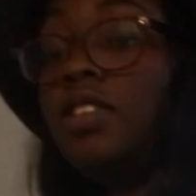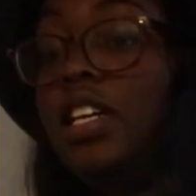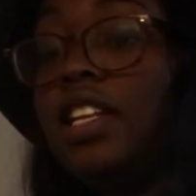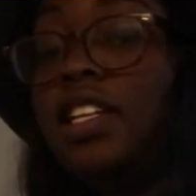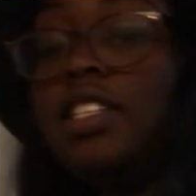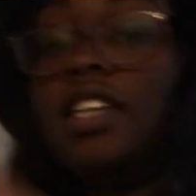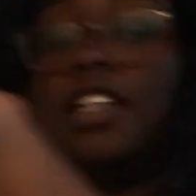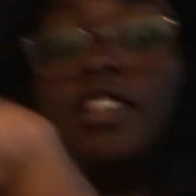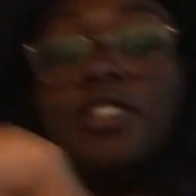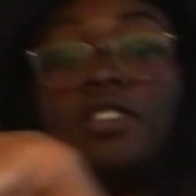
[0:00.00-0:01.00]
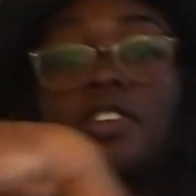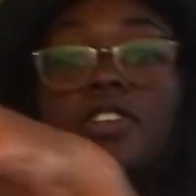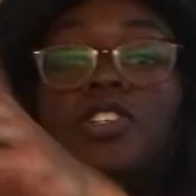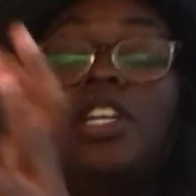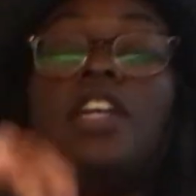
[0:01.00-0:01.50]
yeah, let's get into your
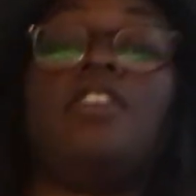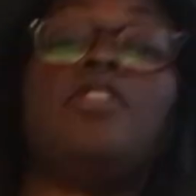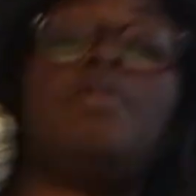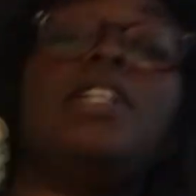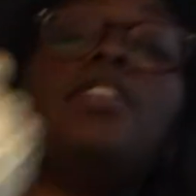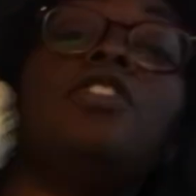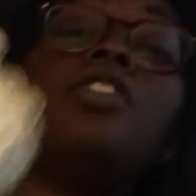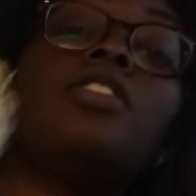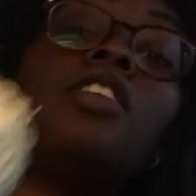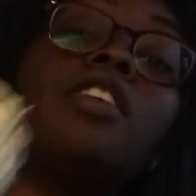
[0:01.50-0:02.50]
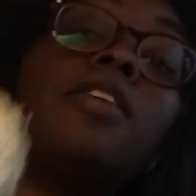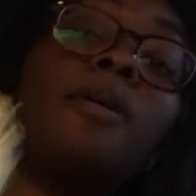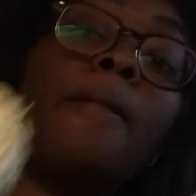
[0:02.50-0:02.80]
channeled messages here.